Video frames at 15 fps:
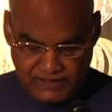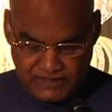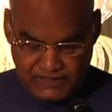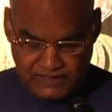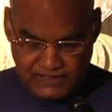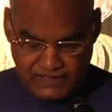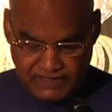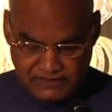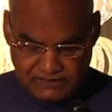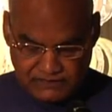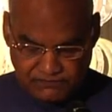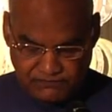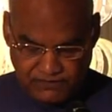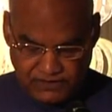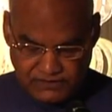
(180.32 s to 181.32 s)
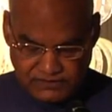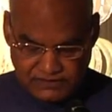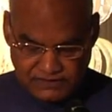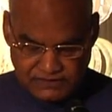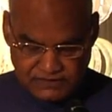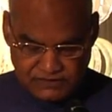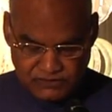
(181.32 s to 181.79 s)
India is the
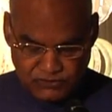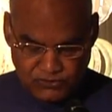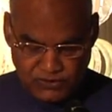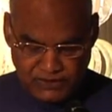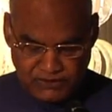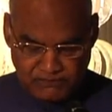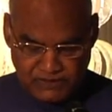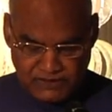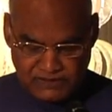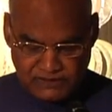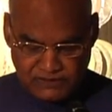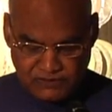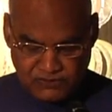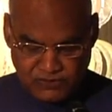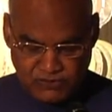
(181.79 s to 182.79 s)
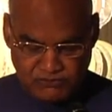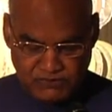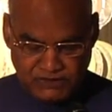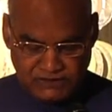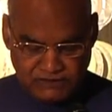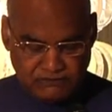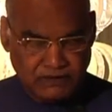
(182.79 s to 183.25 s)
fastest growing major economy
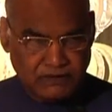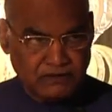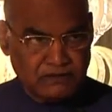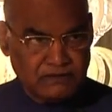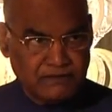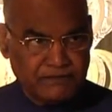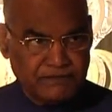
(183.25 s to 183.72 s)
in the world,